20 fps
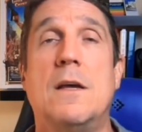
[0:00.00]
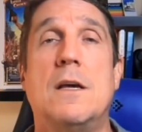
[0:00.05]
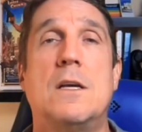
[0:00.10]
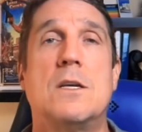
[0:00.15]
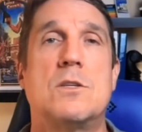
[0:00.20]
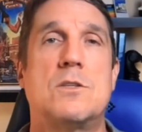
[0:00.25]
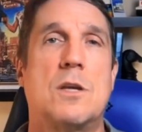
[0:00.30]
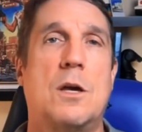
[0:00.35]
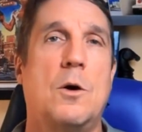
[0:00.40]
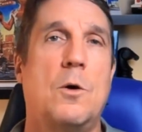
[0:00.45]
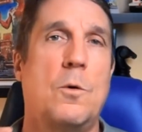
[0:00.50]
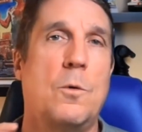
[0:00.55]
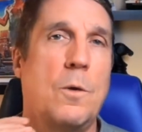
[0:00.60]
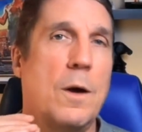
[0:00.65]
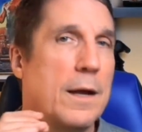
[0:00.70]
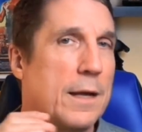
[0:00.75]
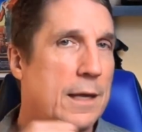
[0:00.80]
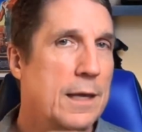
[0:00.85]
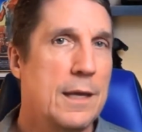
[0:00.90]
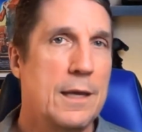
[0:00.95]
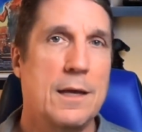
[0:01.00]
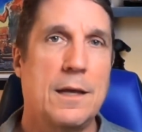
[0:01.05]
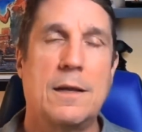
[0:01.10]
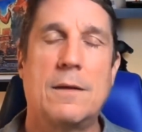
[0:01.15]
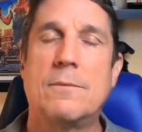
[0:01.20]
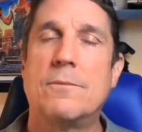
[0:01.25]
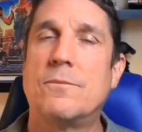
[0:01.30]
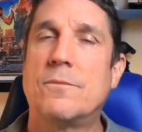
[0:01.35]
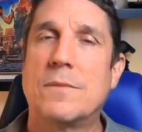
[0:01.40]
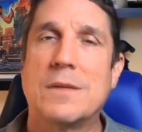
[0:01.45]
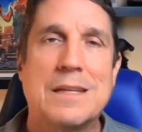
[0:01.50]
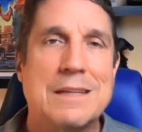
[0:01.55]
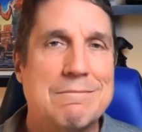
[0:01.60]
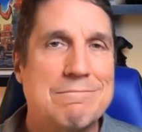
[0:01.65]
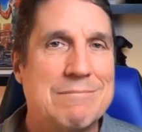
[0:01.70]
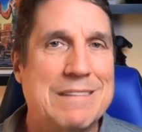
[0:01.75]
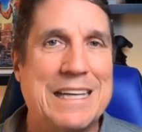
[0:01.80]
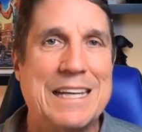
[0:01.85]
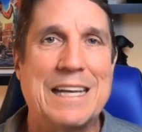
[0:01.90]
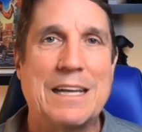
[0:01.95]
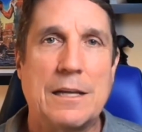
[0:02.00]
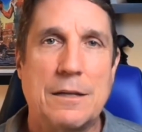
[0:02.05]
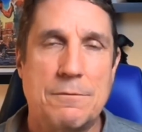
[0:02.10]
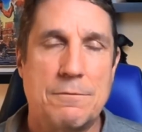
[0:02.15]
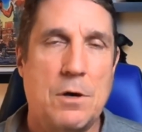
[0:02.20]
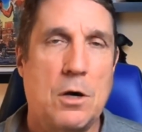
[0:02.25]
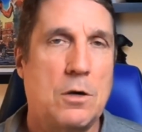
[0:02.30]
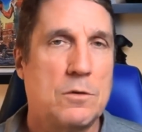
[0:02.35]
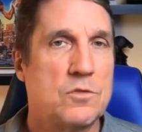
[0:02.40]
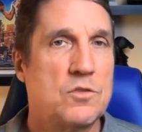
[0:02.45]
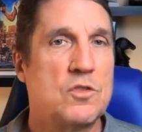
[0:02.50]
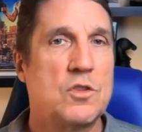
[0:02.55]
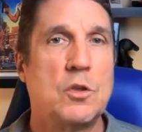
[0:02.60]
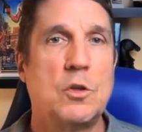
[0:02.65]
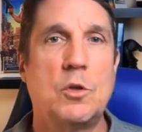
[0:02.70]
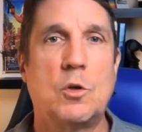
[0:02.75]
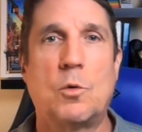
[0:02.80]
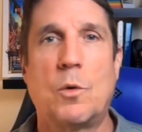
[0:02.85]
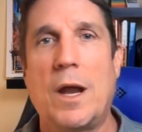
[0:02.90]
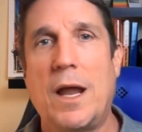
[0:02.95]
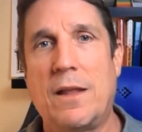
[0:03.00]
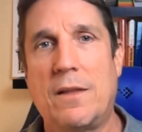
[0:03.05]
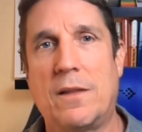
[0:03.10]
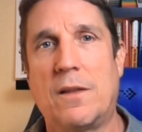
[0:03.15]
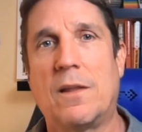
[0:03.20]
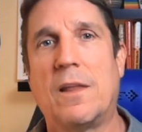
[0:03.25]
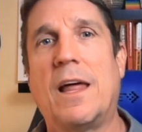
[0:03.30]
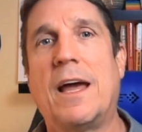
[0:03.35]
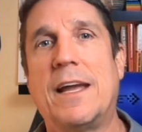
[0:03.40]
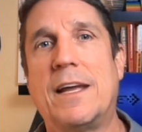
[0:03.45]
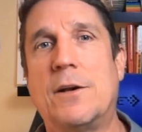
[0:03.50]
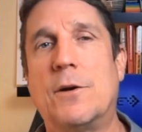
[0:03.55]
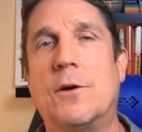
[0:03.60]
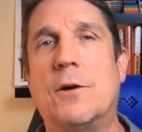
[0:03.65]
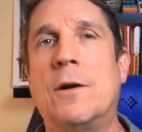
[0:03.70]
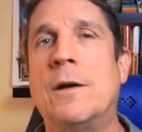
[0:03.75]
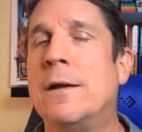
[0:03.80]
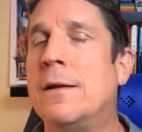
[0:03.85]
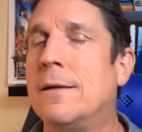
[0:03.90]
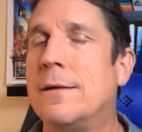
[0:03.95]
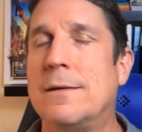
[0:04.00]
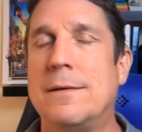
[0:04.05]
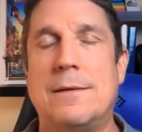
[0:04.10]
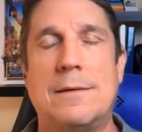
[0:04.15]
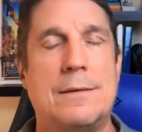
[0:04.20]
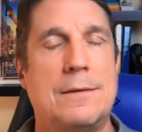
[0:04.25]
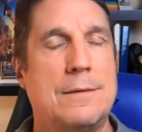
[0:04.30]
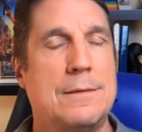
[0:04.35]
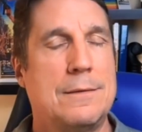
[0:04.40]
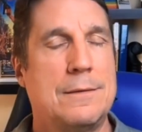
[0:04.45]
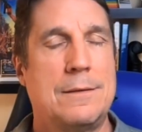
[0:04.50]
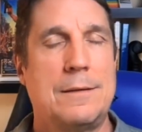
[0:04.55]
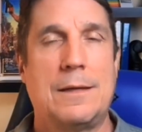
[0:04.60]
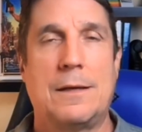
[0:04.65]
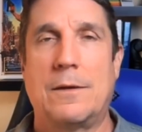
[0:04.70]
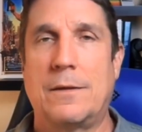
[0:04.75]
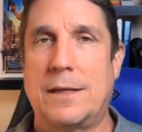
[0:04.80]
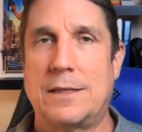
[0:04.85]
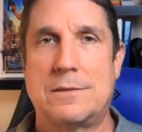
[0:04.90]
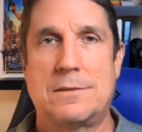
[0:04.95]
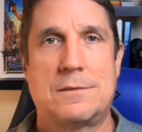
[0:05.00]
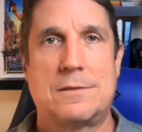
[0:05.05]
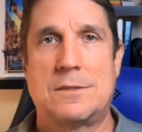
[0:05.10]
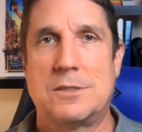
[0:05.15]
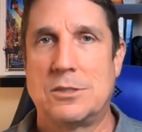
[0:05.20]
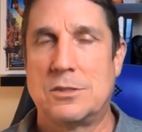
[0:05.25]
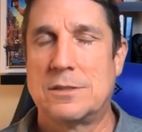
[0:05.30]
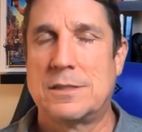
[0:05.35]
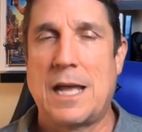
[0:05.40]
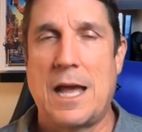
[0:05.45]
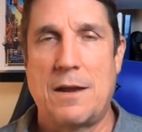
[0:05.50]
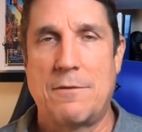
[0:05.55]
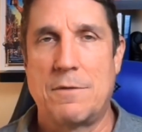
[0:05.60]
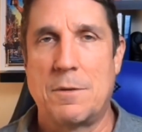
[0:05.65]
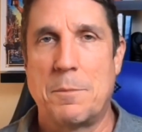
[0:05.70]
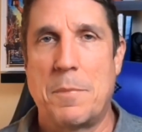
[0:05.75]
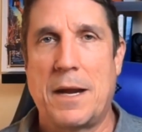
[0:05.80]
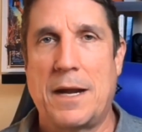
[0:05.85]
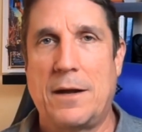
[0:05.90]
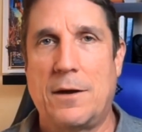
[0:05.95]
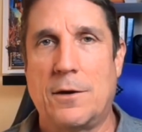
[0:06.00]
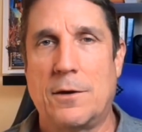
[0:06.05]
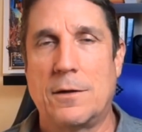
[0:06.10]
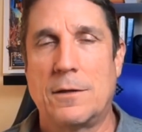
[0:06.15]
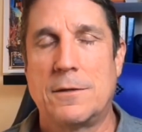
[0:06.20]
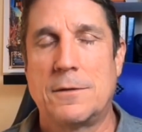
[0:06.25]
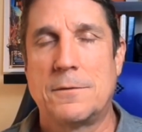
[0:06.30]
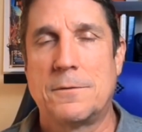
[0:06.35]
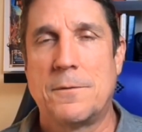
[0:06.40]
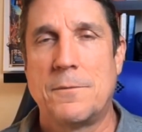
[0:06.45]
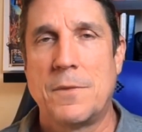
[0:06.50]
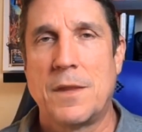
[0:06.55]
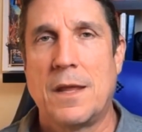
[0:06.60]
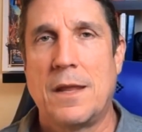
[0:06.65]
So again, getting involved sooner rather than later, that's just kind of imperative.